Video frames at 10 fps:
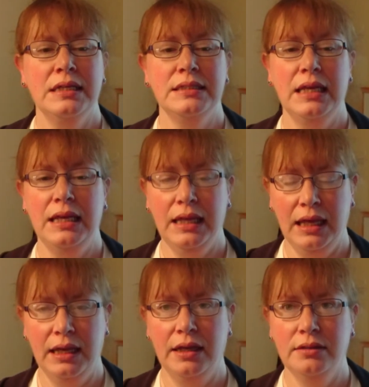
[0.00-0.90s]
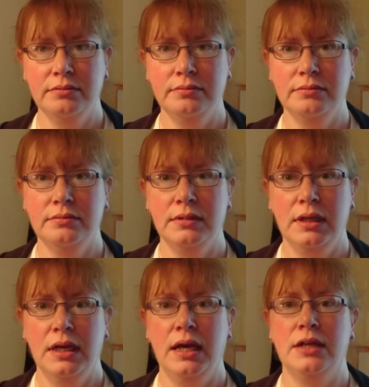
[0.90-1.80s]
Take care
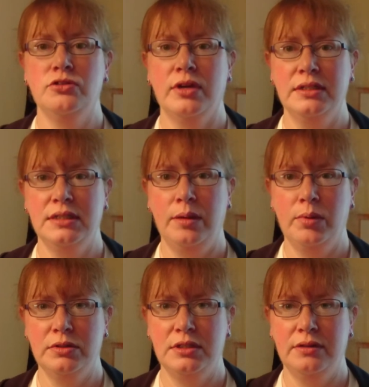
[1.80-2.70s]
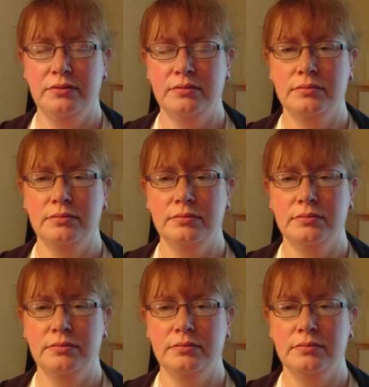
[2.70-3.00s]
and try and stay positive.